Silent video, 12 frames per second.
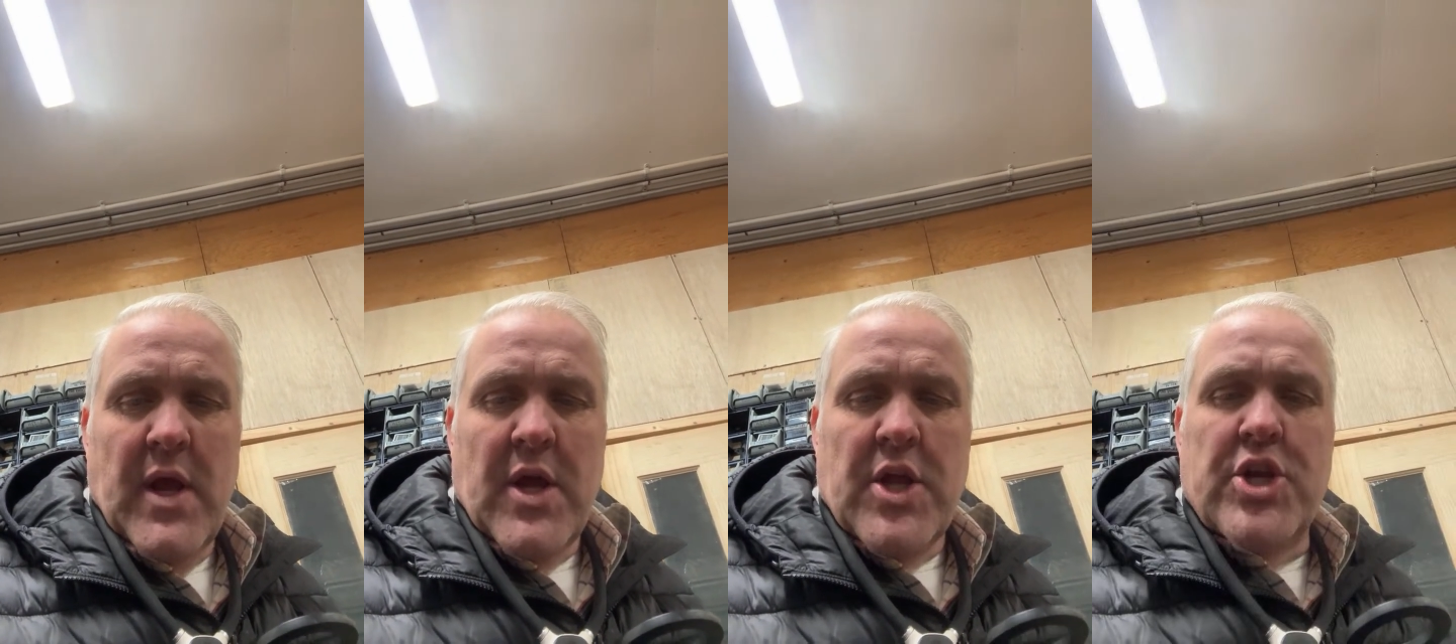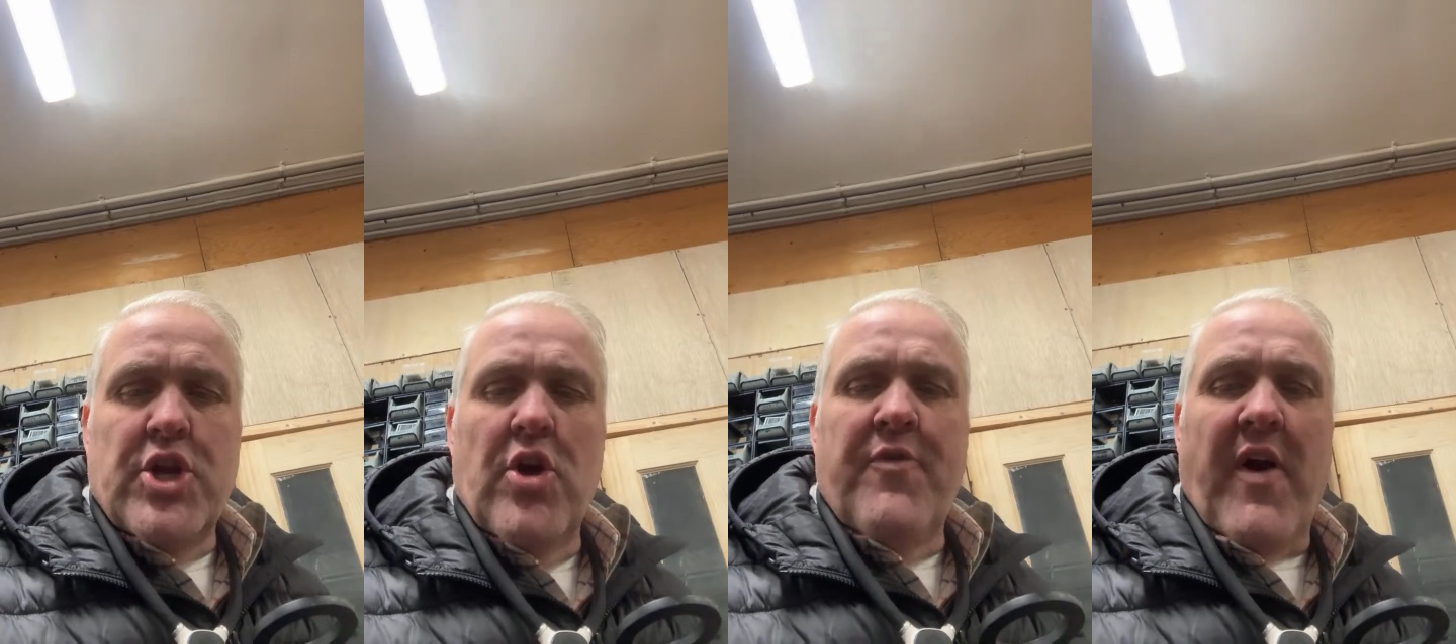You
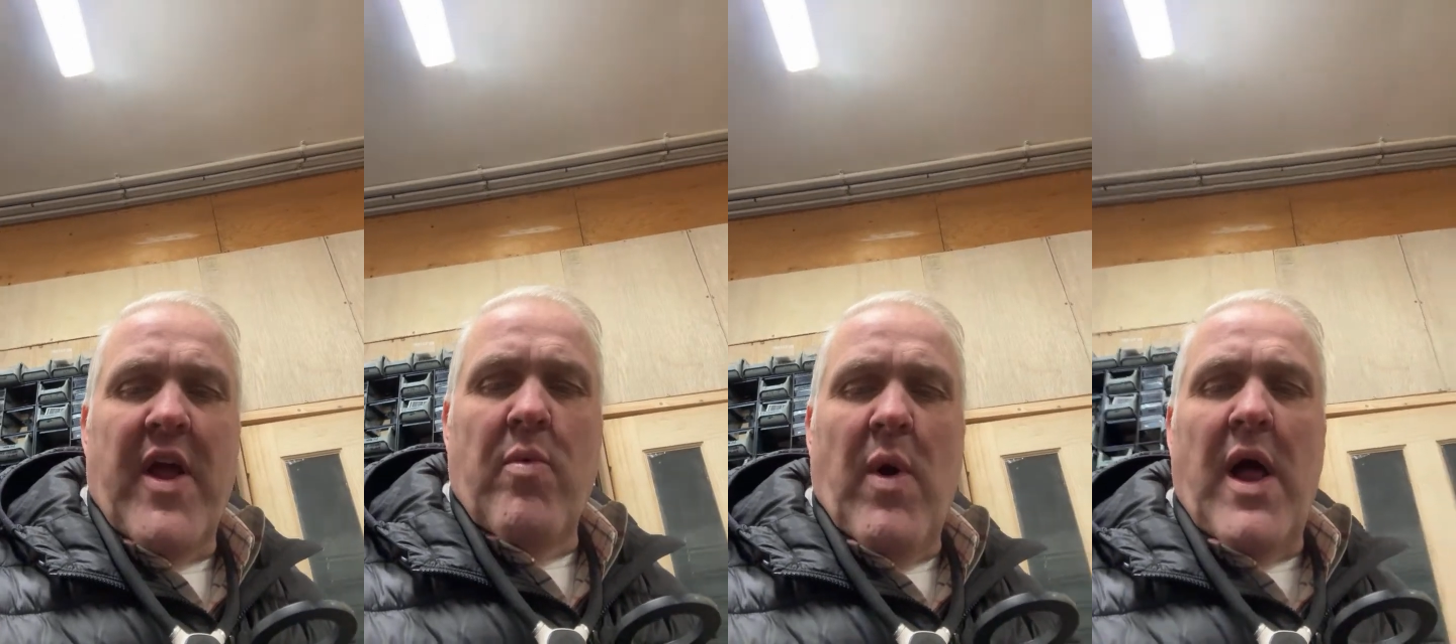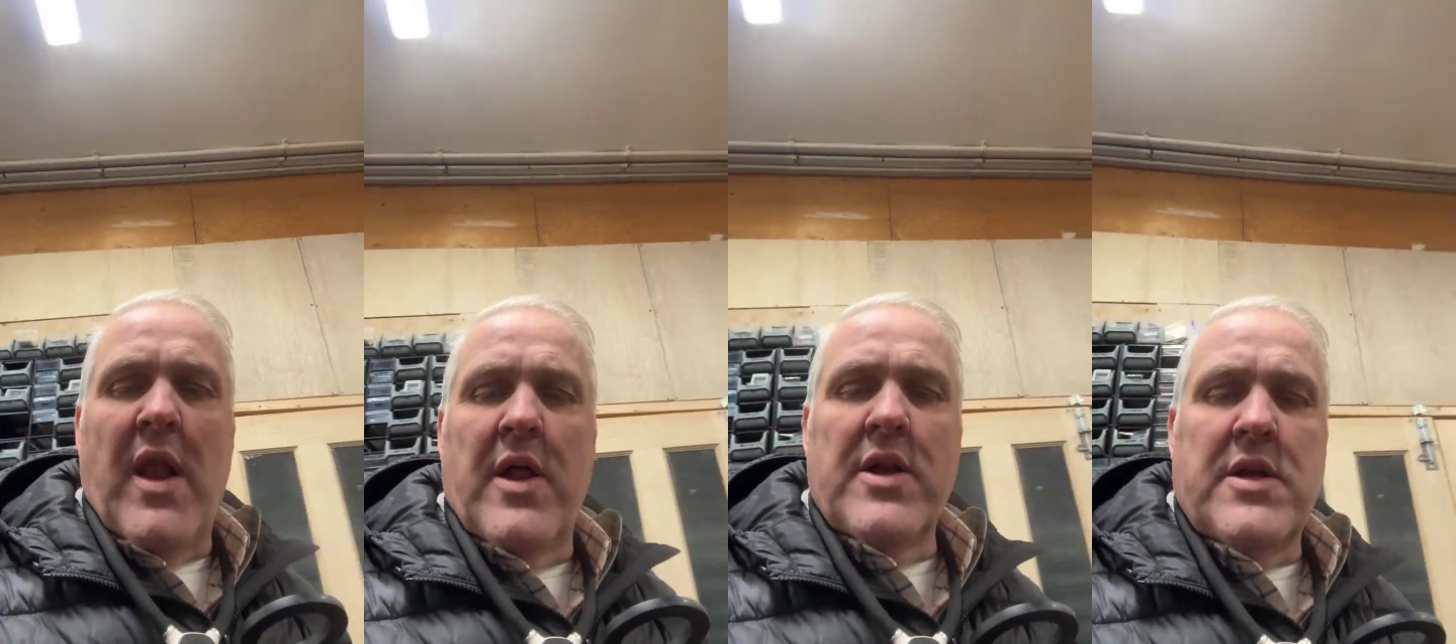do very well
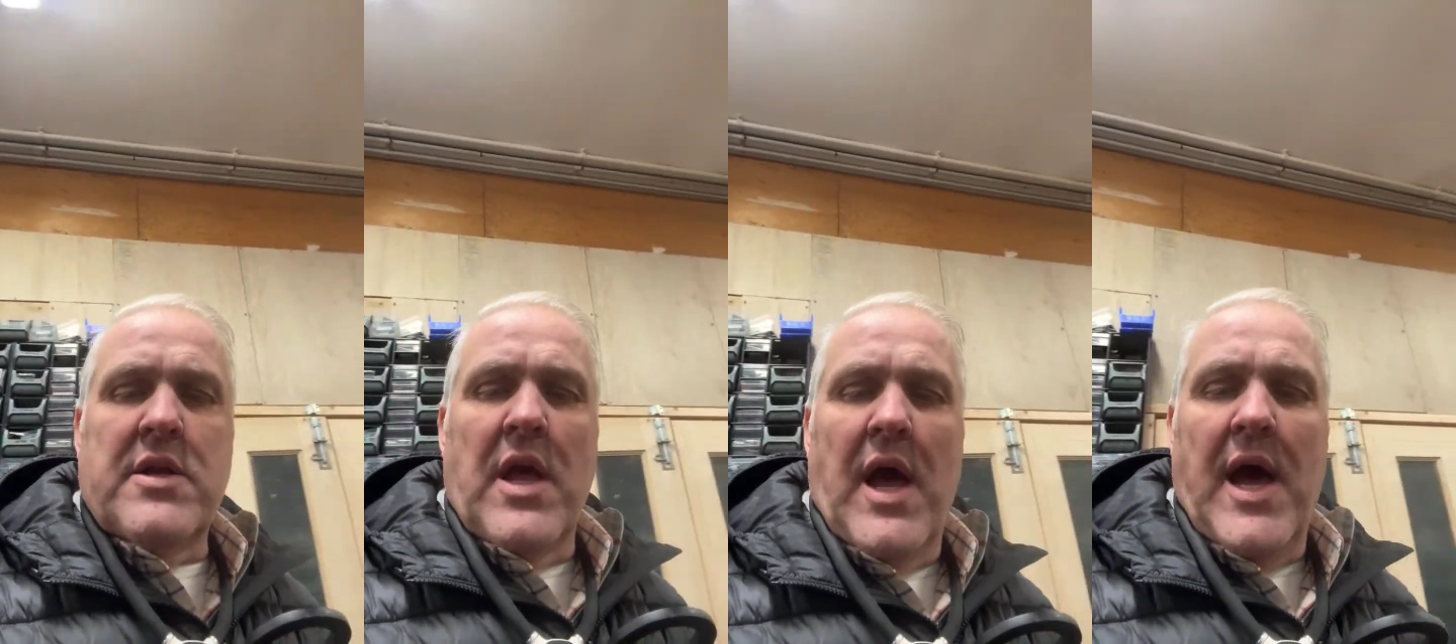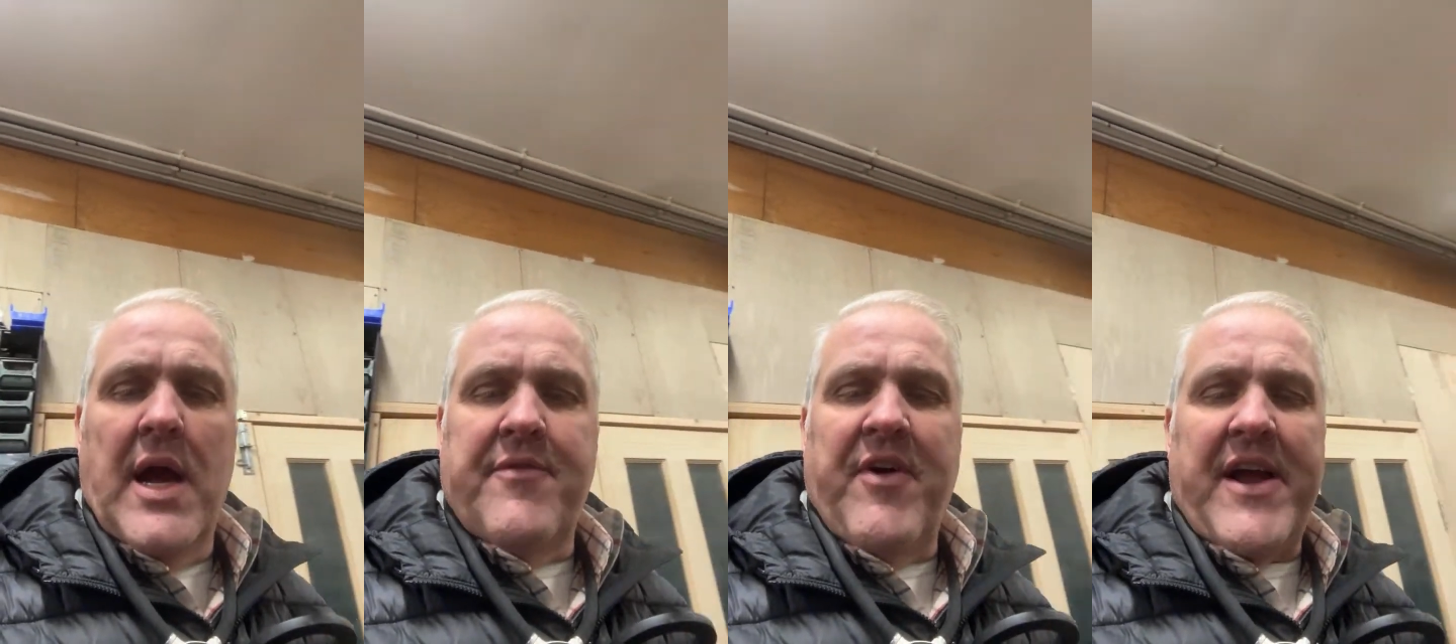on
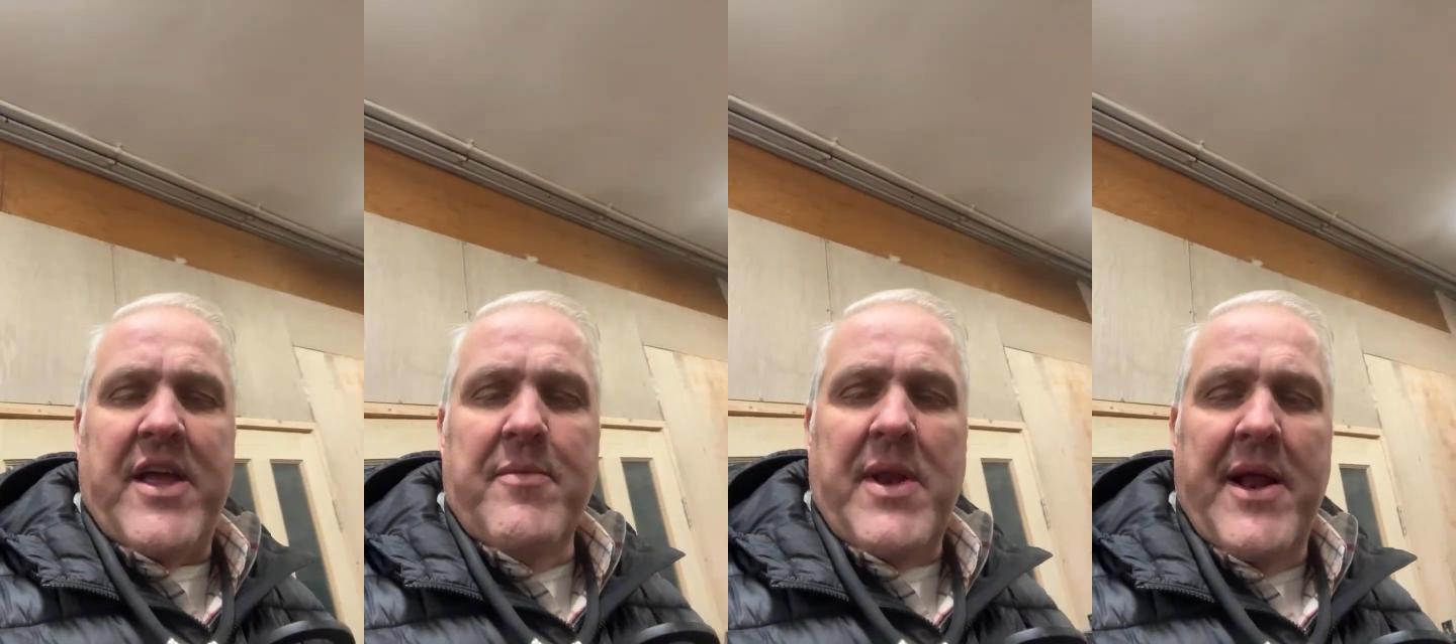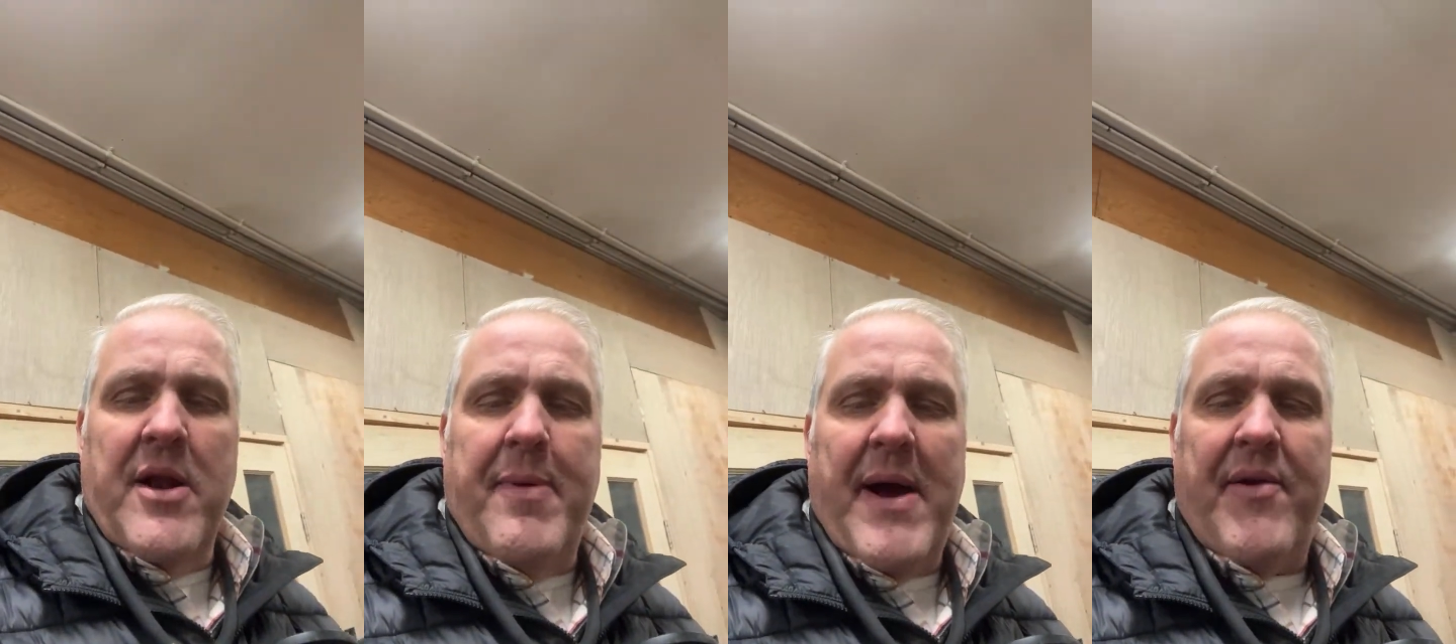vacuum
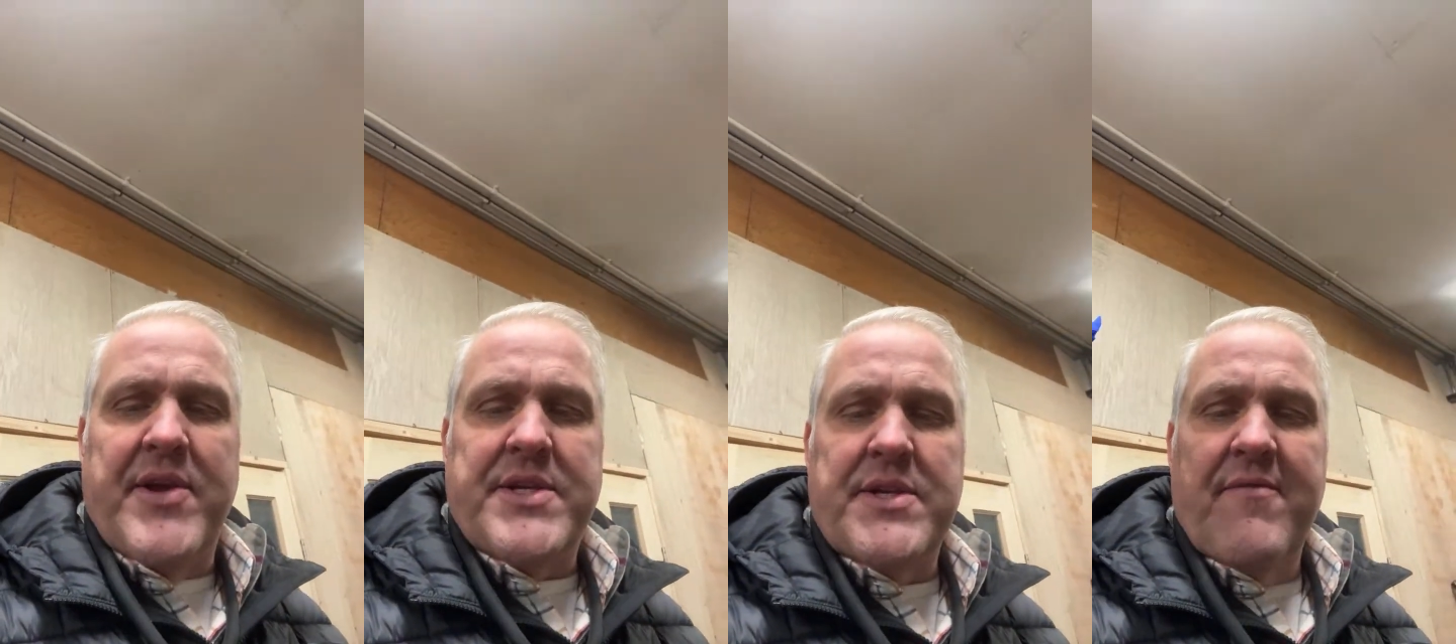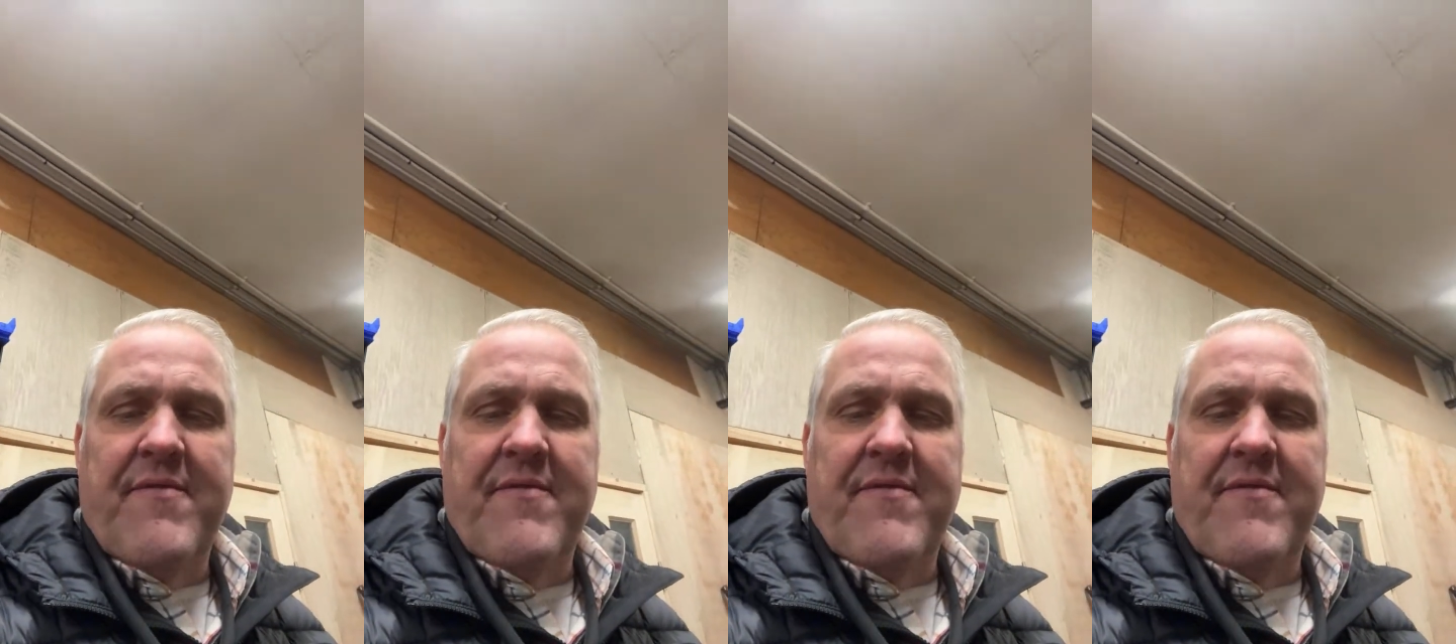cleaner batteries,